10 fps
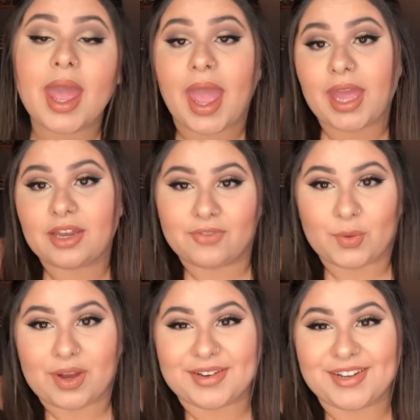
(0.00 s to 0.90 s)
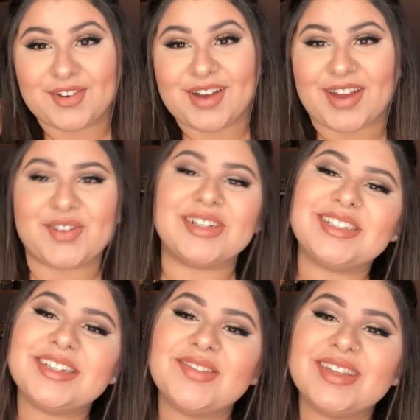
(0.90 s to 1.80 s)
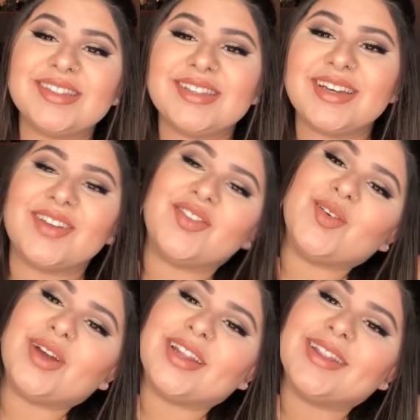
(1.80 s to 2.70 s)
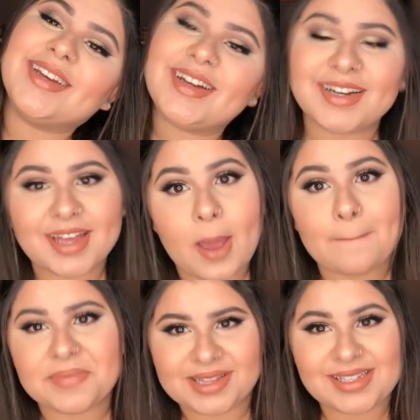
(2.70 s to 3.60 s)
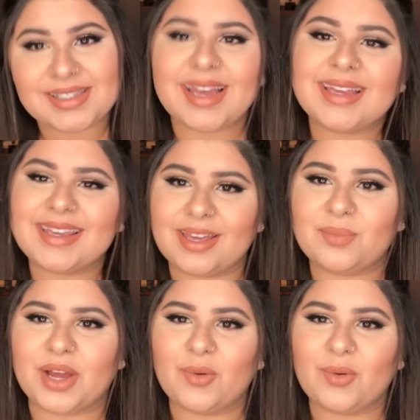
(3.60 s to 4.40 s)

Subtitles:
And if you want to know how to achieve this look, if you want to learn, please keep on